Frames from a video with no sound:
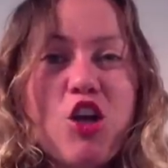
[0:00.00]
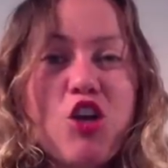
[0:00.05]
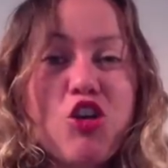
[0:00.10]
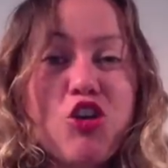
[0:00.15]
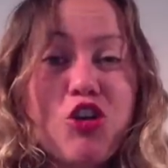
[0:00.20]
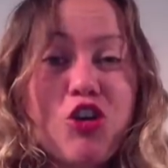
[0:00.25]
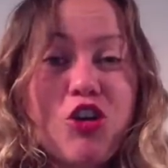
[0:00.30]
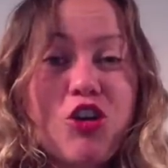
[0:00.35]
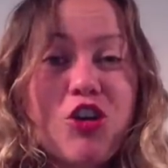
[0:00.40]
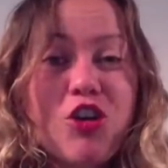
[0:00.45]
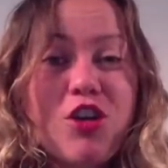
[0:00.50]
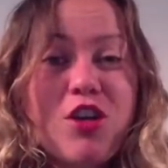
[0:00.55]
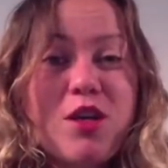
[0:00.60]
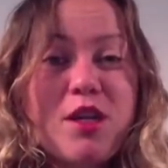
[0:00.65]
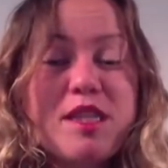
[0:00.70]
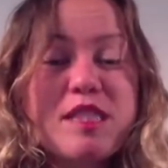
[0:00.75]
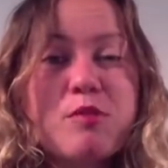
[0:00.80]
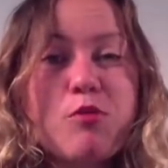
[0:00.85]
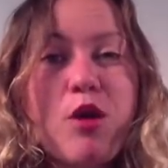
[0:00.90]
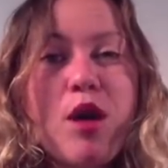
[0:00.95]
er
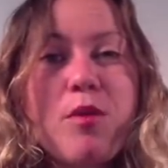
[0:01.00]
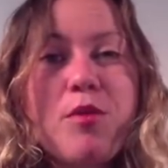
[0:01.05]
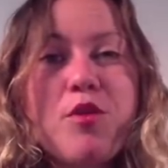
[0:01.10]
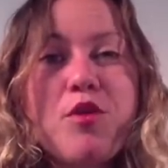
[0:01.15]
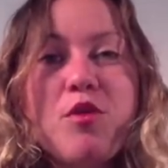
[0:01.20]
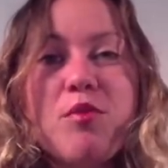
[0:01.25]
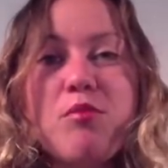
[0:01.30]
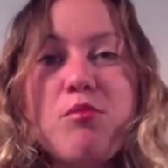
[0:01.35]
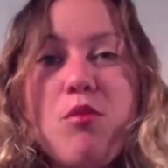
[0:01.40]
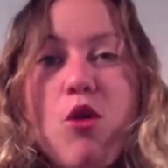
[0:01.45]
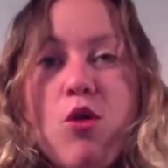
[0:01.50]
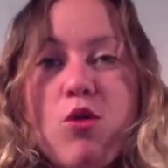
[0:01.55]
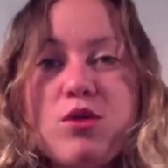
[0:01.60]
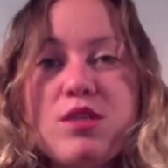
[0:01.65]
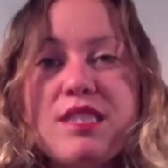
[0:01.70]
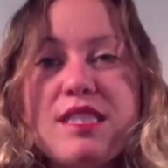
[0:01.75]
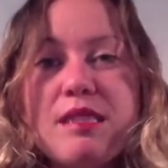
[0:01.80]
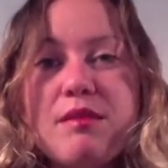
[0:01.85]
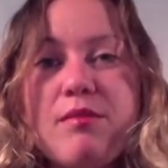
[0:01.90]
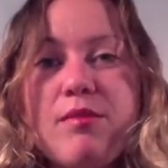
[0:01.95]
is probably the
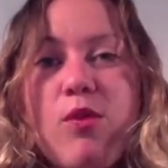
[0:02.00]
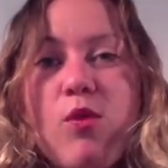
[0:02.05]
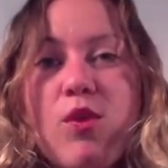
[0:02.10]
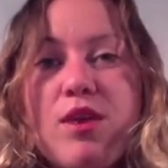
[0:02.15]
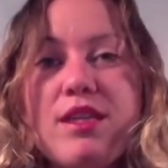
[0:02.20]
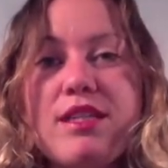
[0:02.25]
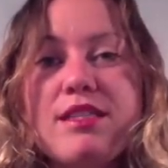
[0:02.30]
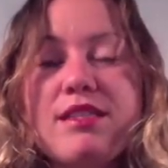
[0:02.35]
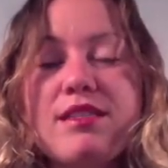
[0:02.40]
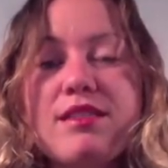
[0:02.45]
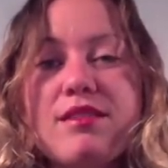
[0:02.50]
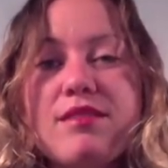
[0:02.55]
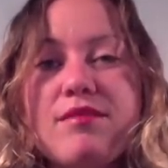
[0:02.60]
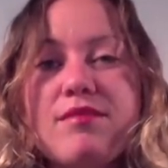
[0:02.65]
most important